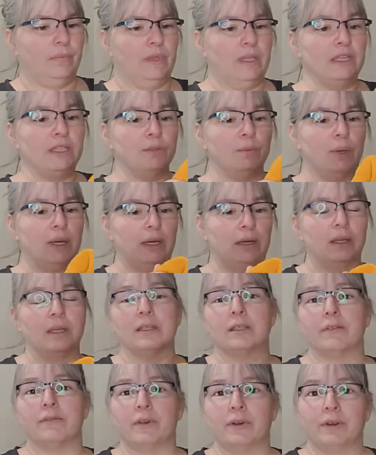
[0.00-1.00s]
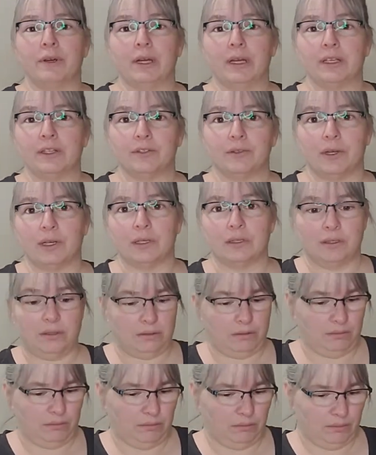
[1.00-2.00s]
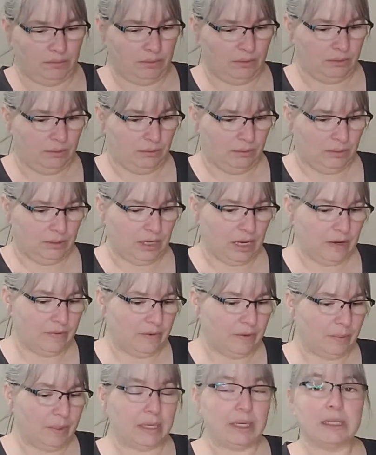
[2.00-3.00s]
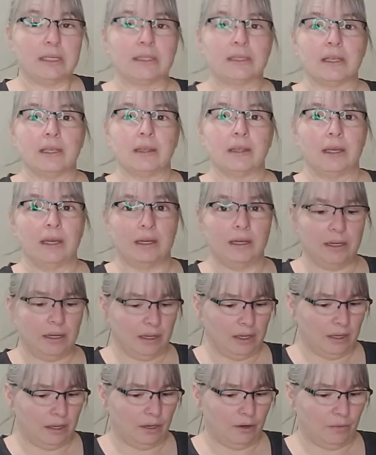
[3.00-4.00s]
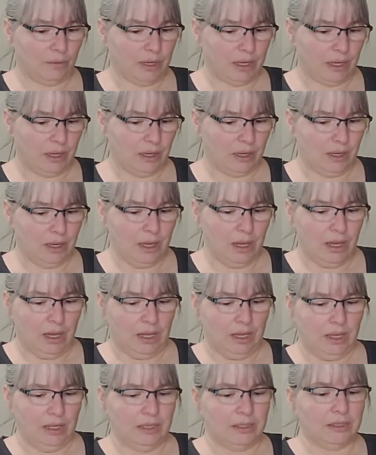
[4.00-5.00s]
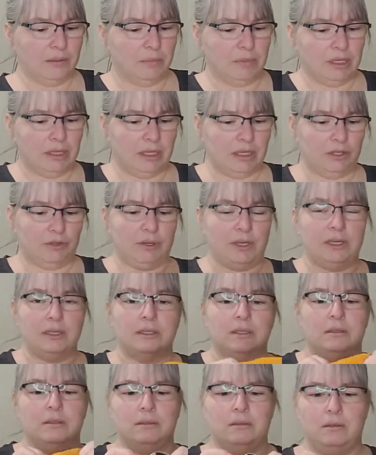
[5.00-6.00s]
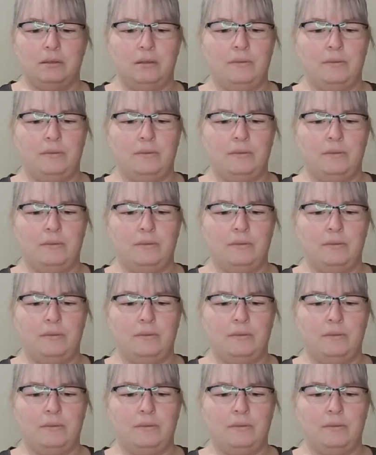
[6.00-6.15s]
This one is a very nice dress. Everybody has said that, and I agree. It is a Millie dress.